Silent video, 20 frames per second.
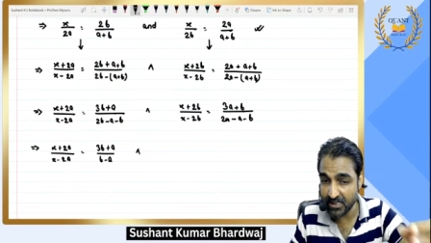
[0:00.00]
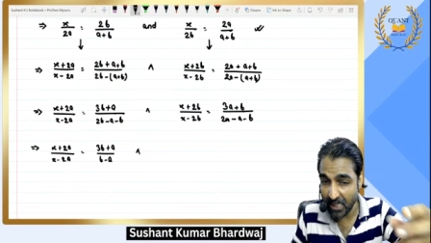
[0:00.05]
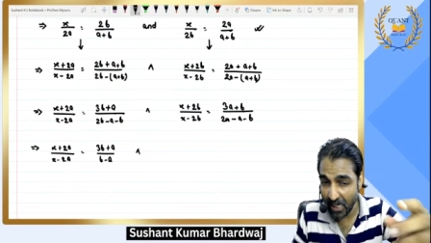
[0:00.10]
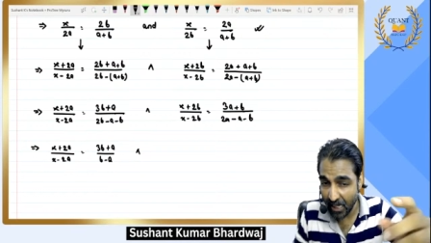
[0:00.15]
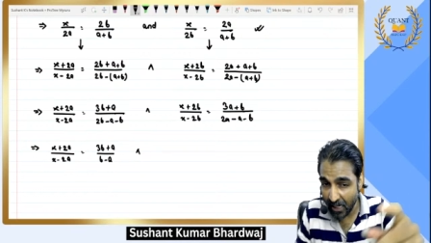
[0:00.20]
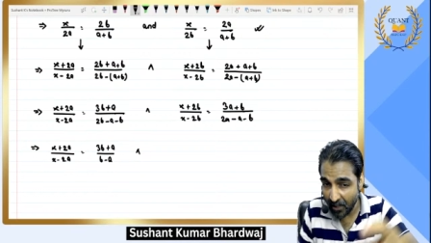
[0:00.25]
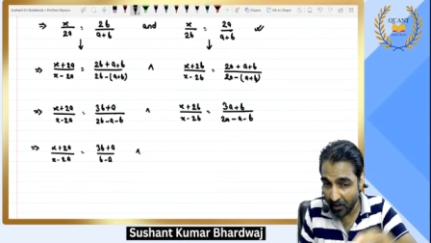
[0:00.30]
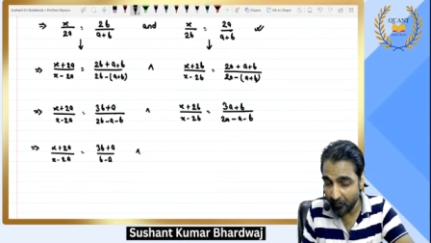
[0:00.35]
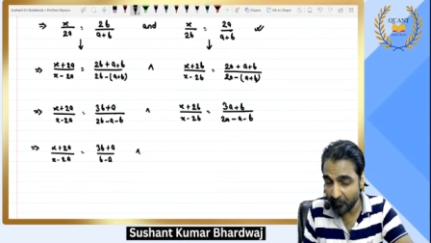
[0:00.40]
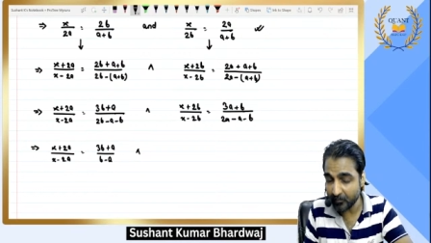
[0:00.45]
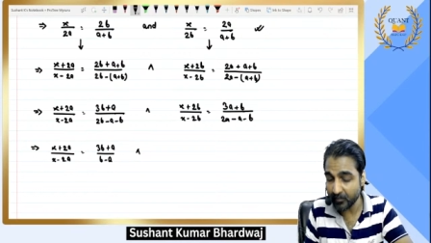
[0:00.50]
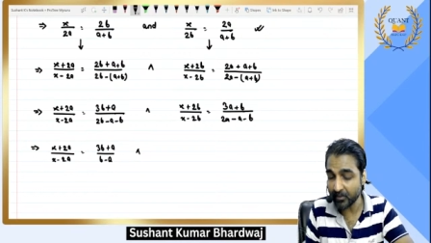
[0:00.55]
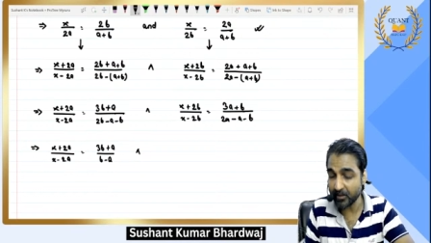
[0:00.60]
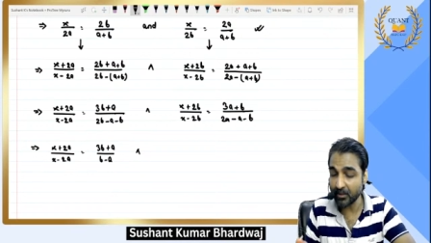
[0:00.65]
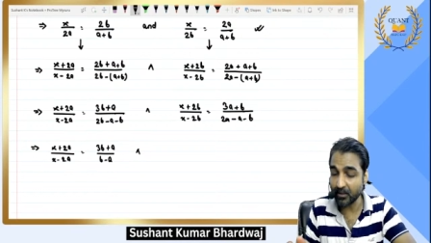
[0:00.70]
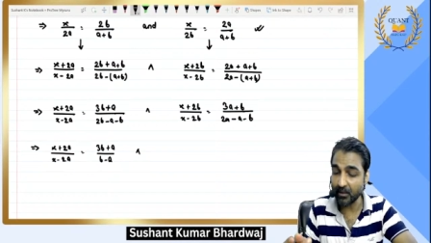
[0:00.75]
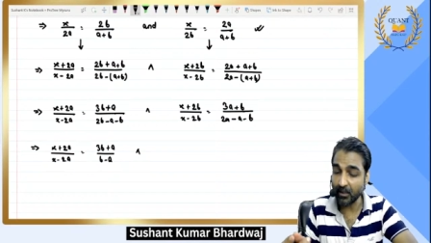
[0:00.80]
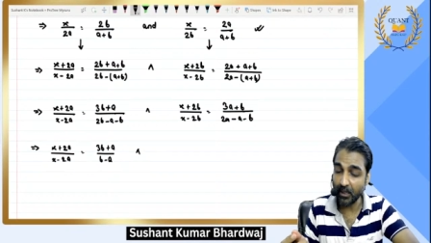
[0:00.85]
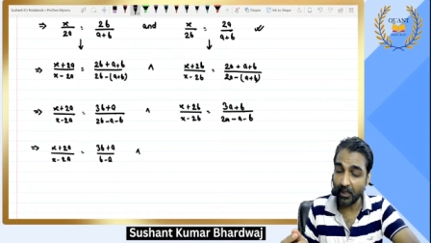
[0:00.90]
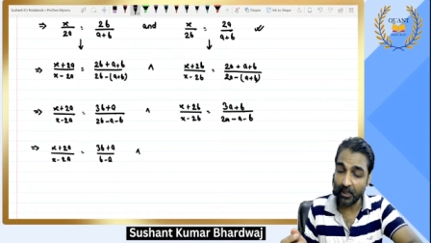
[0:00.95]
I'm
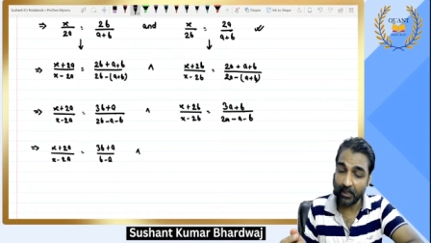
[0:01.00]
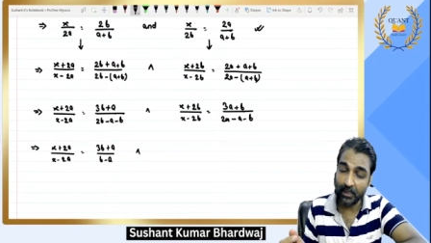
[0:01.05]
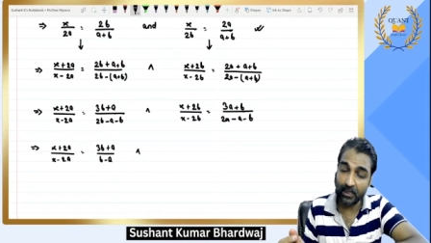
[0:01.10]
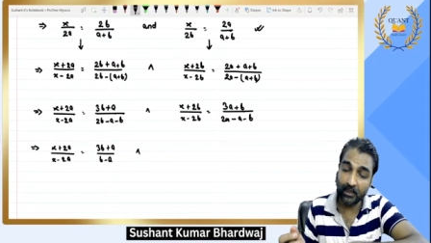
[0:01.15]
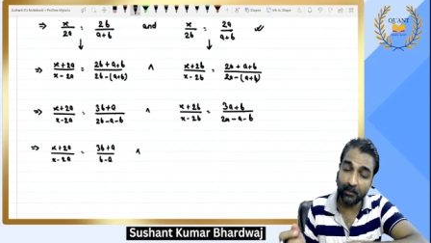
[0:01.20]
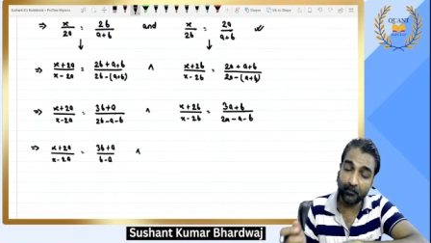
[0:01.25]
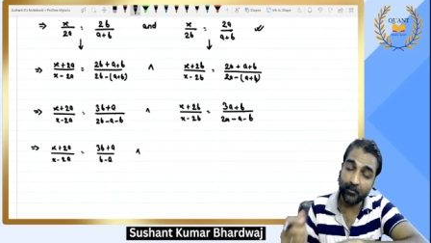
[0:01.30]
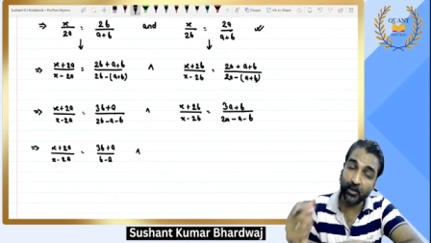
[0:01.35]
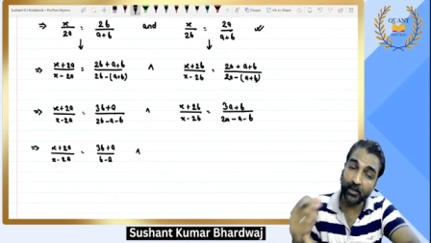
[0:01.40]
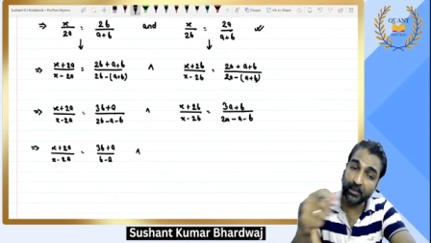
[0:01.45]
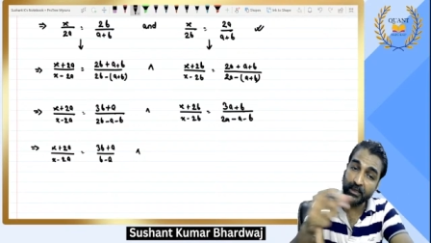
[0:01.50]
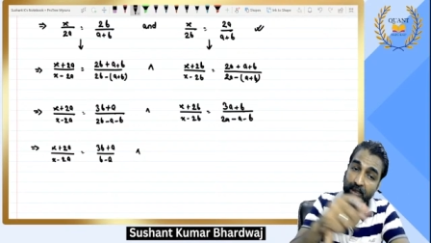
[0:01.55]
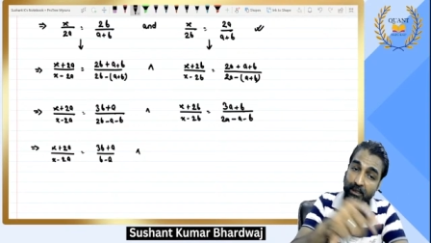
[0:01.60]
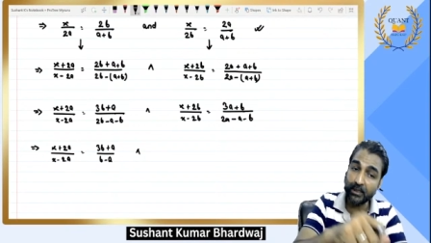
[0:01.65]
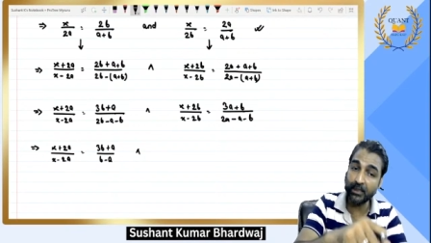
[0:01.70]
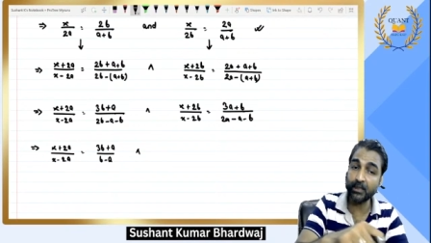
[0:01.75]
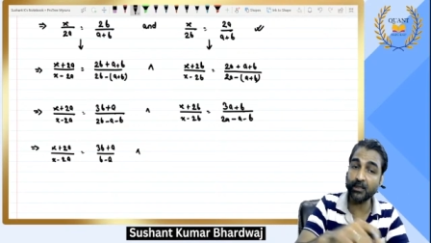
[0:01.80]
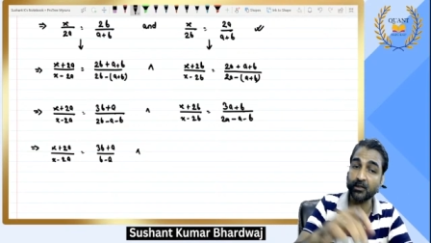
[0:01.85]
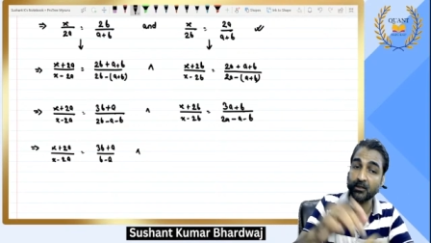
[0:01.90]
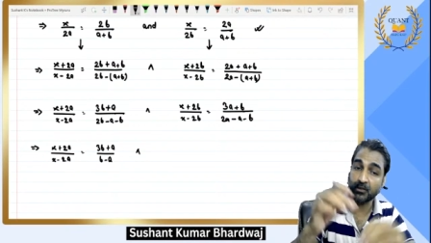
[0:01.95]
elaborating
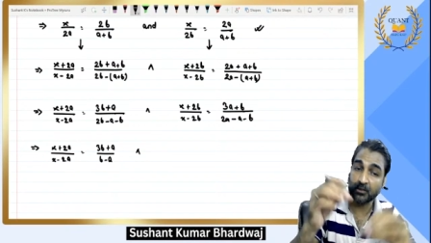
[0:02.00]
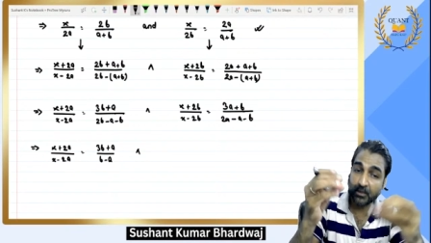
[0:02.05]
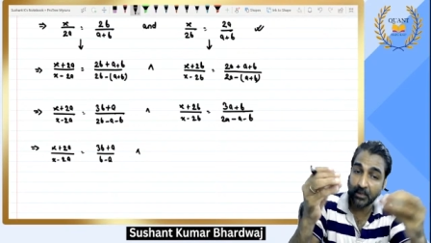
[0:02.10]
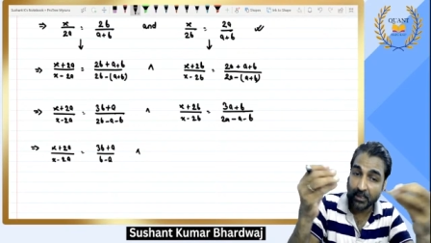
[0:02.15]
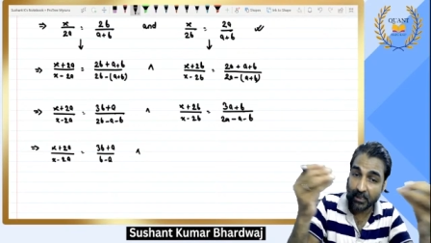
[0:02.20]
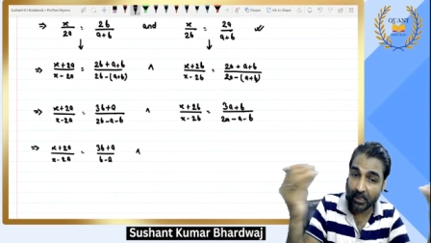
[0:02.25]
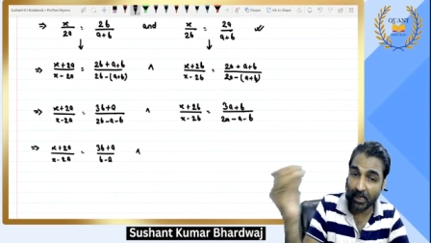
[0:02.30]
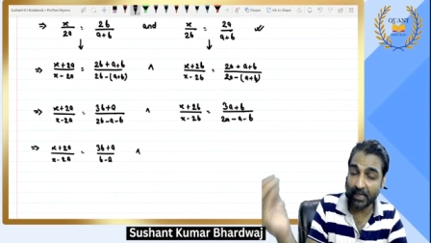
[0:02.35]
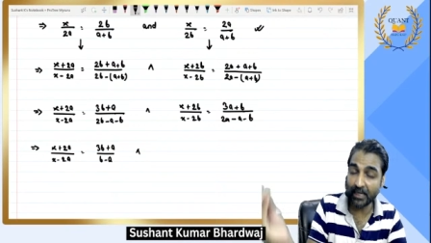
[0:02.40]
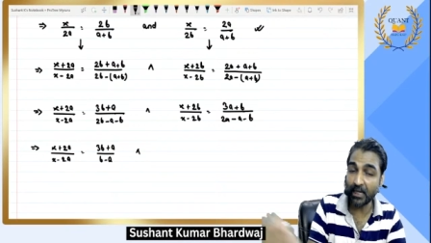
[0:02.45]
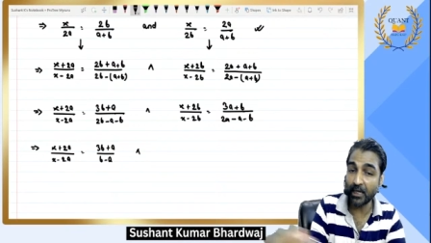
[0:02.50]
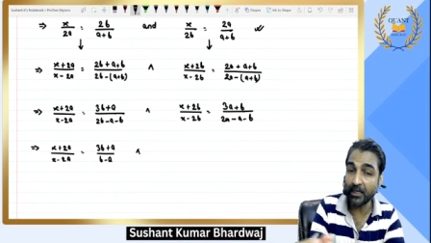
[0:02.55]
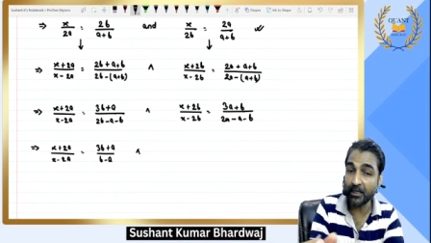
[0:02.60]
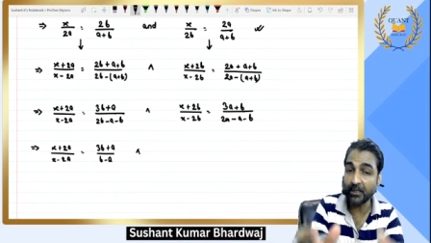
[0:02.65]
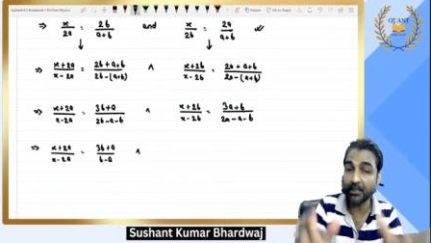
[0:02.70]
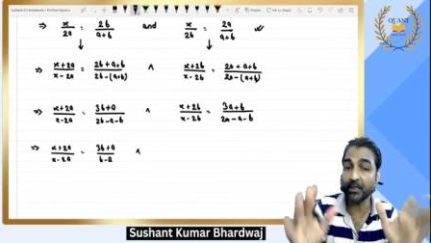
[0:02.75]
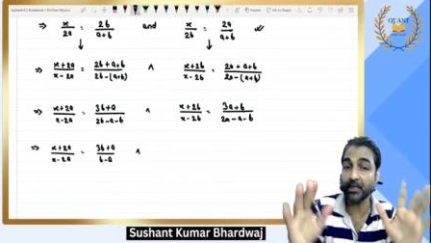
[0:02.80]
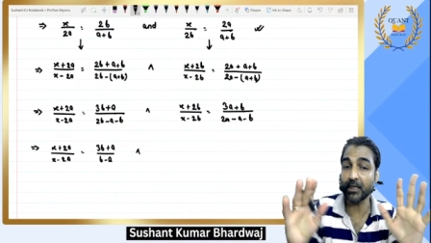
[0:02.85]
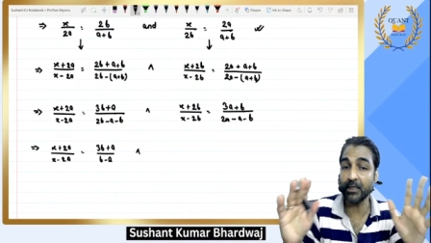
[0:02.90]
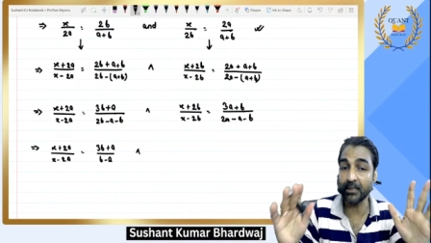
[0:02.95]
it
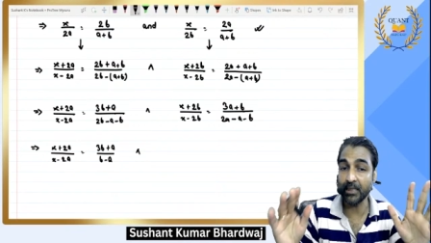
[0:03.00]
analytically.